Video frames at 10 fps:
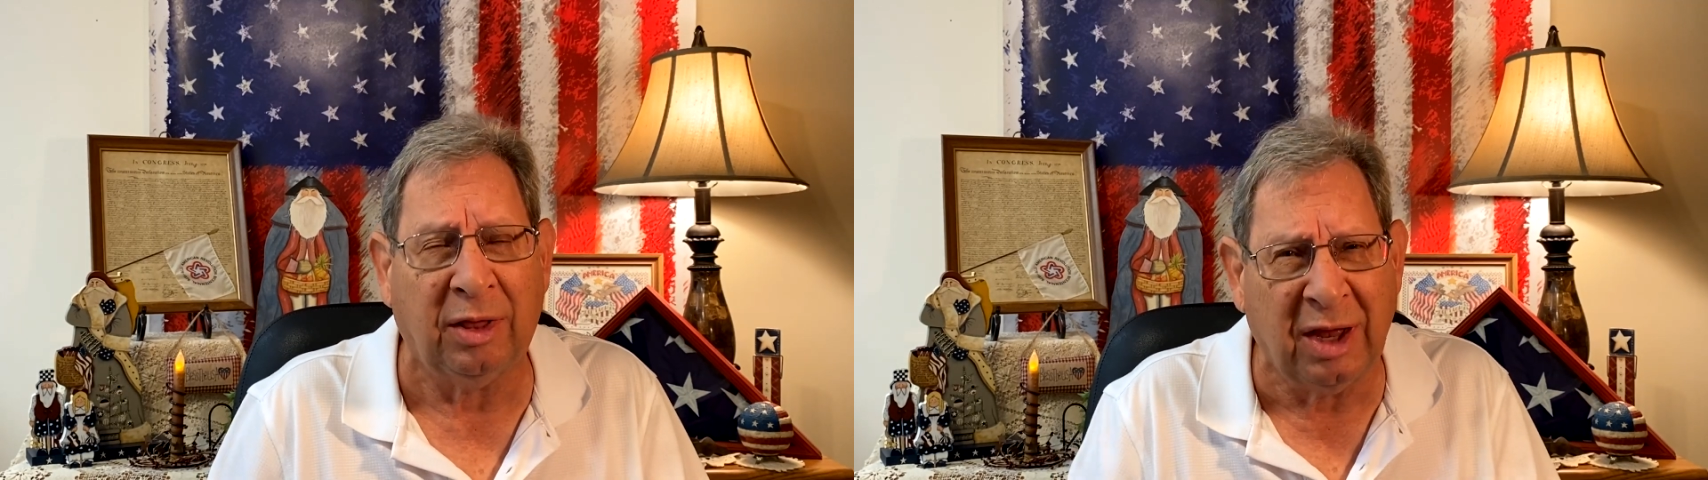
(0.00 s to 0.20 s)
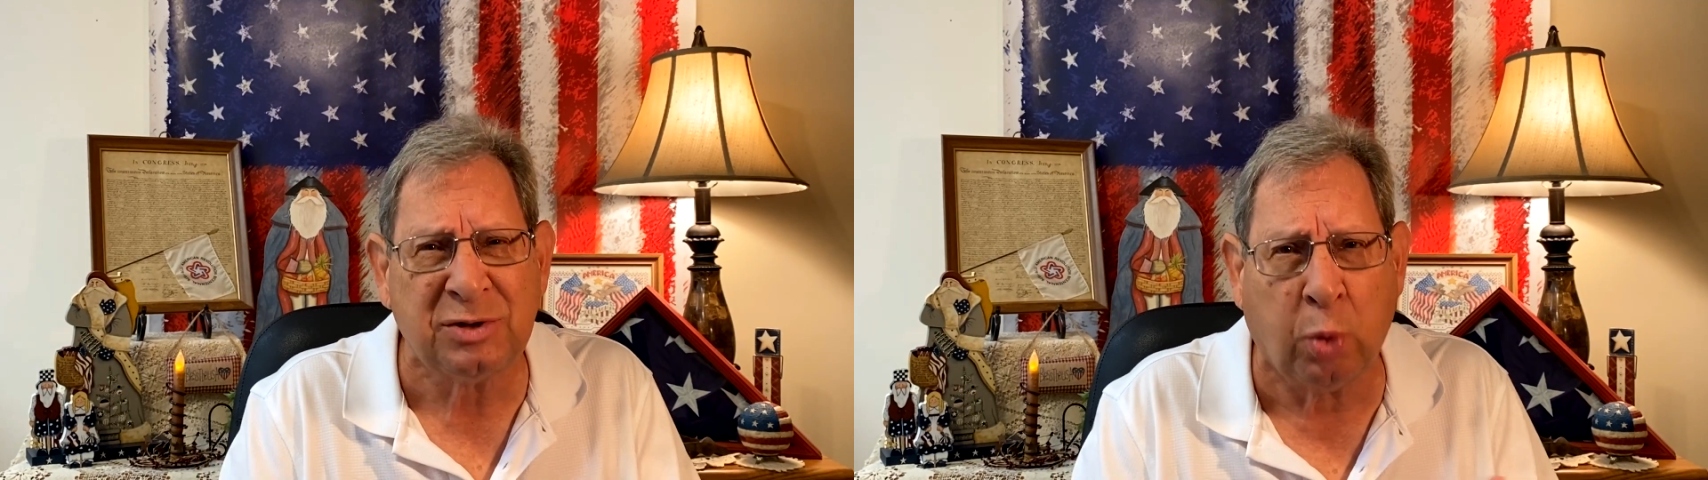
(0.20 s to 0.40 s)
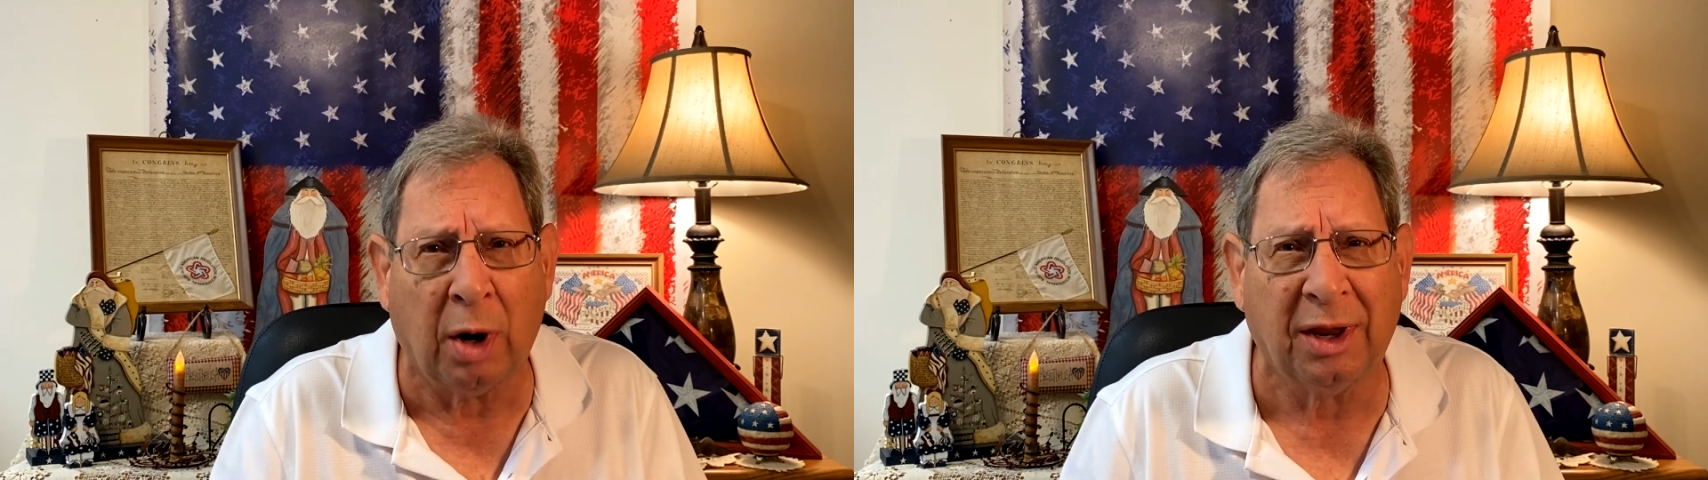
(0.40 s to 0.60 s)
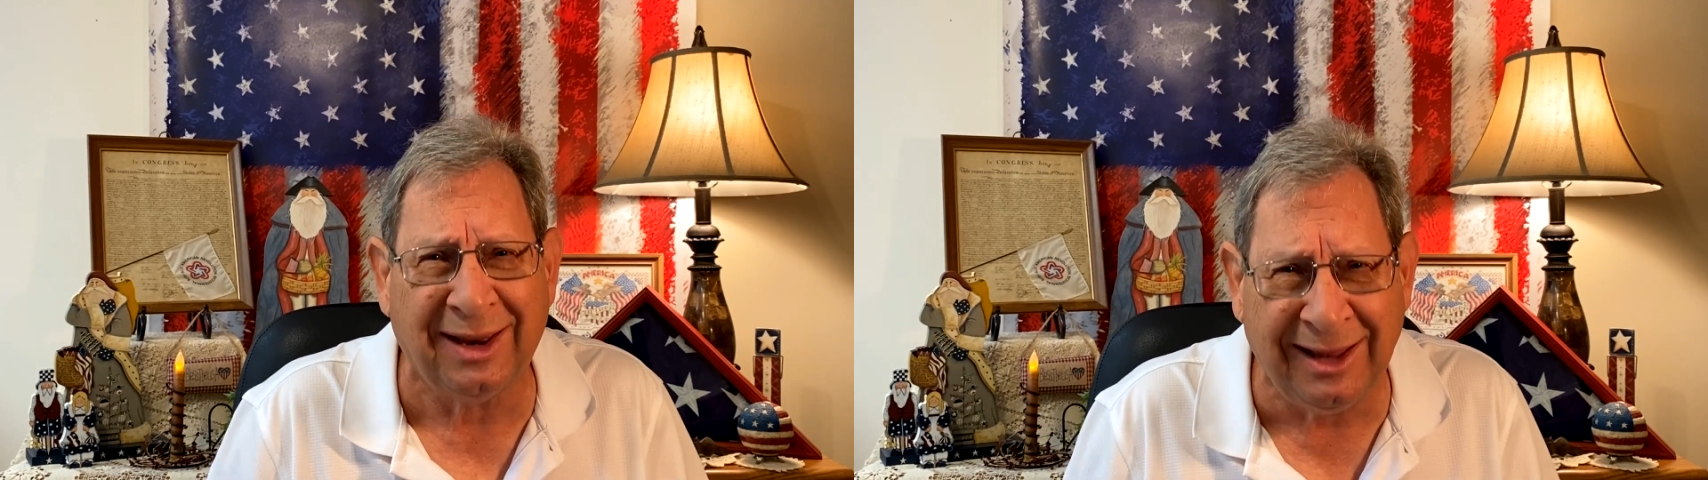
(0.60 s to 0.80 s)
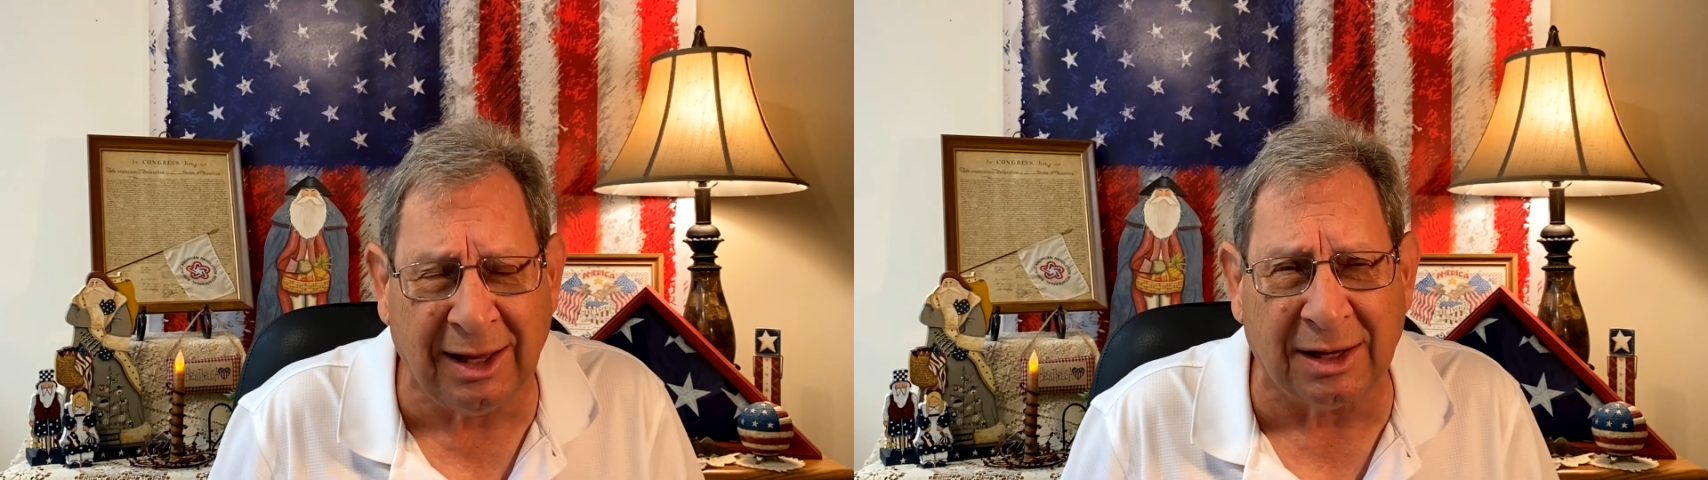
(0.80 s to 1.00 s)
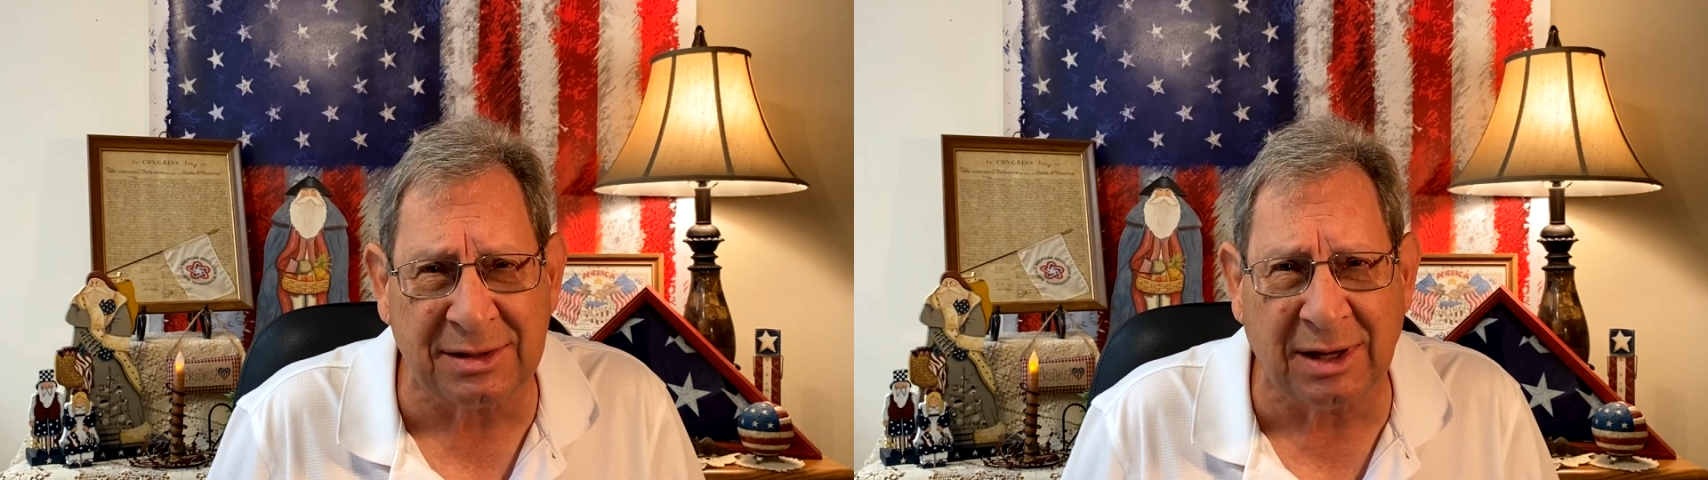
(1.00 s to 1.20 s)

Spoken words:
That's what it is,